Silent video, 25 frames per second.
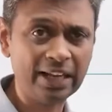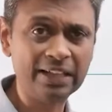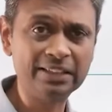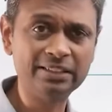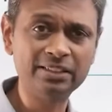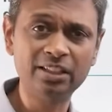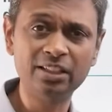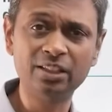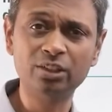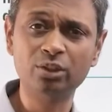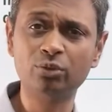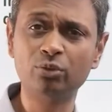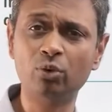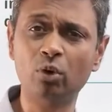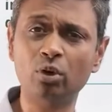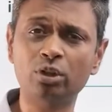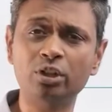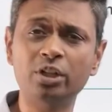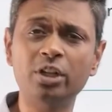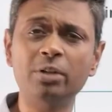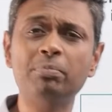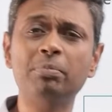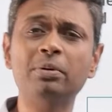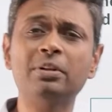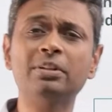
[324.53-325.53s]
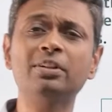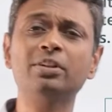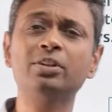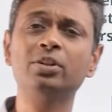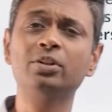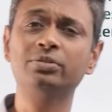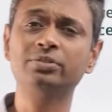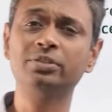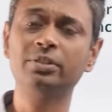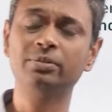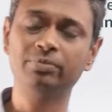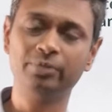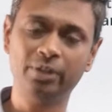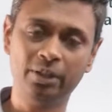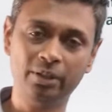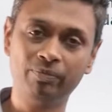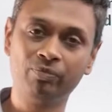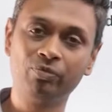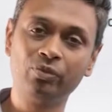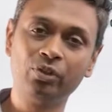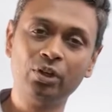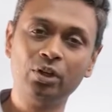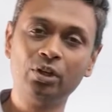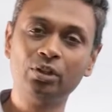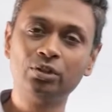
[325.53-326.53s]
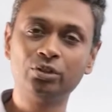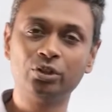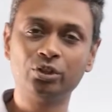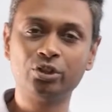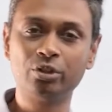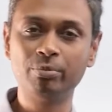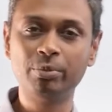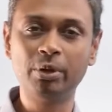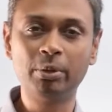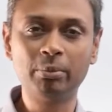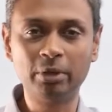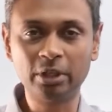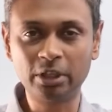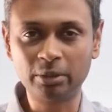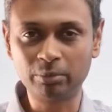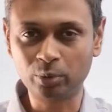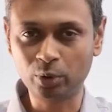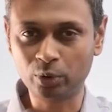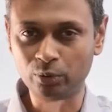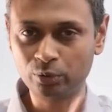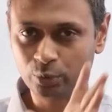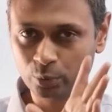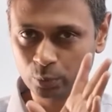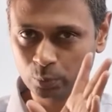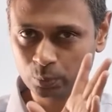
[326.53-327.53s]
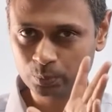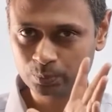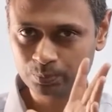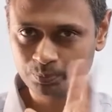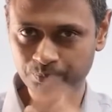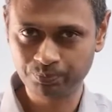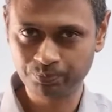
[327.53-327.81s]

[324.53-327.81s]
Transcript: dancer, is 40% of something. So it should be a multiple of 2.